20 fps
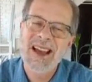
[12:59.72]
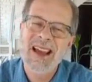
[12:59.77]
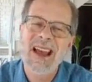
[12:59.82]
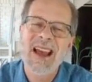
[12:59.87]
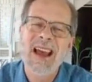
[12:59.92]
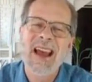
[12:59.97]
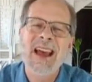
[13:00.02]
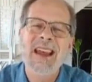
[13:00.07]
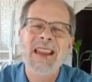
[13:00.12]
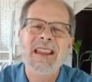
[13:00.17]

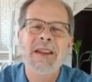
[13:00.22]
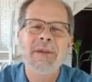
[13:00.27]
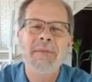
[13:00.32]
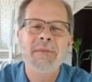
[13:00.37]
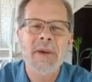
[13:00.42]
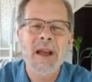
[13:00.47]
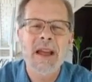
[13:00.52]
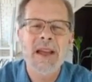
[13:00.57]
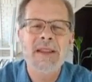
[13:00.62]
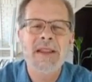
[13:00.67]
and the
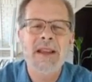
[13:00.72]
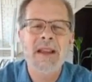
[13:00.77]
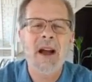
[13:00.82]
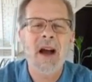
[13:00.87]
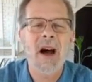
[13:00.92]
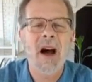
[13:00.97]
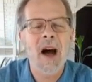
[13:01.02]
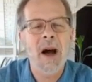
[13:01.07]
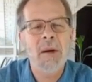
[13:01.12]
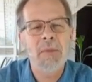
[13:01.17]
basic
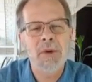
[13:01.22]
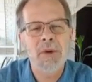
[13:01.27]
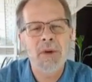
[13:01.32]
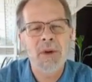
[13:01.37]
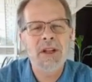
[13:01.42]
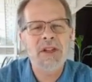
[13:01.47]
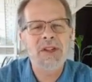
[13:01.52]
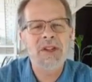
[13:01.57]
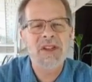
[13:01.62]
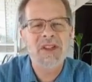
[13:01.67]

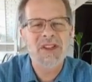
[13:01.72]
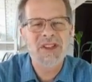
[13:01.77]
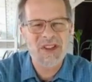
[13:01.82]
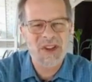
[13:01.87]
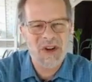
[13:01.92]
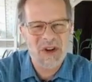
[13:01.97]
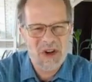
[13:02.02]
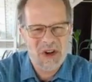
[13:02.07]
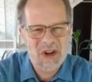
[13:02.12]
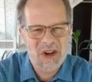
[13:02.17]
operations
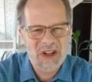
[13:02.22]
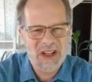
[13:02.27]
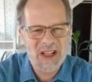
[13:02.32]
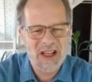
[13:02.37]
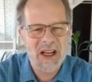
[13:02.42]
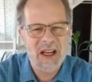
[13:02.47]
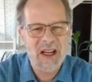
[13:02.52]
on